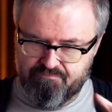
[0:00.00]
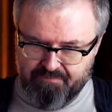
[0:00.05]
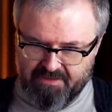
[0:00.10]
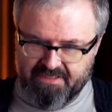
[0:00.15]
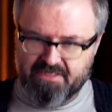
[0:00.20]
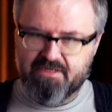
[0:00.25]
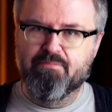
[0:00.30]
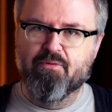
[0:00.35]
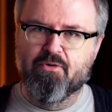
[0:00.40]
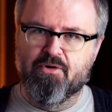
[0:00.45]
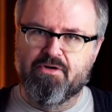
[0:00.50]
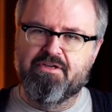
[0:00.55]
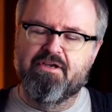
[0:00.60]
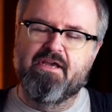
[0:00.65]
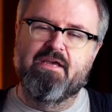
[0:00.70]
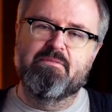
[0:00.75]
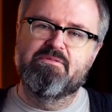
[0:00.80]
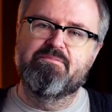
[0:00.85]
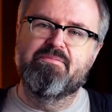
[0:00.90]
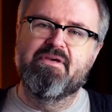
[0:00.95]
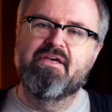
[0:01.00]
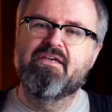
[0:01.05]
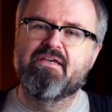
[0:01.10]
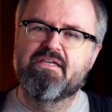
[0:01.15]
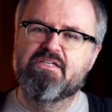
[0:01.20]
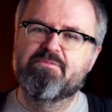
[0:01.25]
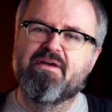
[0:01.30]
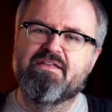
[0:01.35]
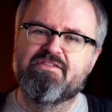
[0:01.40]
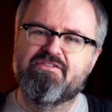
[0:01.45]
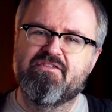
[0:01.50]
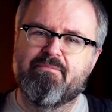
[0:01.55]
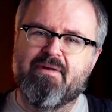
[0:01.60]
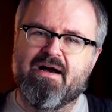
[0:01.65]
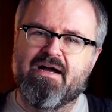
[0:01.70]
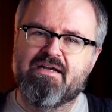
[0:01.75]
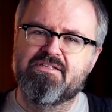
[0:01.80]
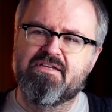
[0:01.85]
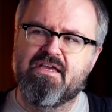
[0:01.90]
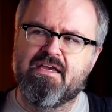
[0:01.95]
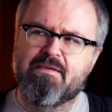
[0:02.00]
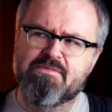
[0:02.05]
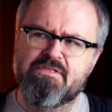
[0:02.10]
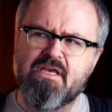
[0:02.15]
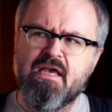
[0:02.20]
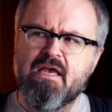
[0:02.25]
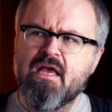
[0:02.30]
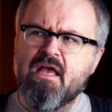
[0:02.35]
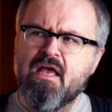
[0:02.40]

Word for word: big board games, big expensive box games